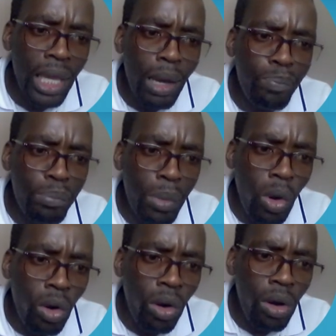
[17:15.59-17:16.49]

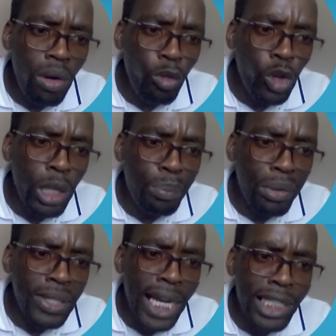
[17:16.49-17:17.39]
more for the
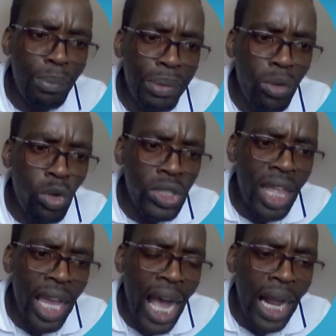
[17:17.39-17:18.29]
product because
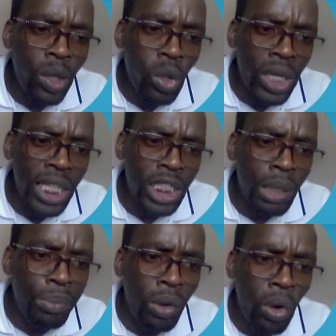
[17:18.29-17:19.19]
they are
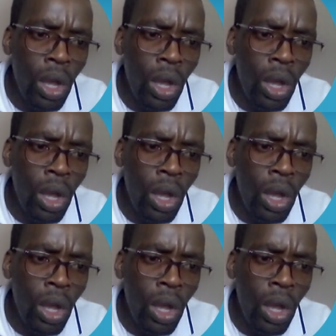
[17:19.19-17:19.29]
knowledgeable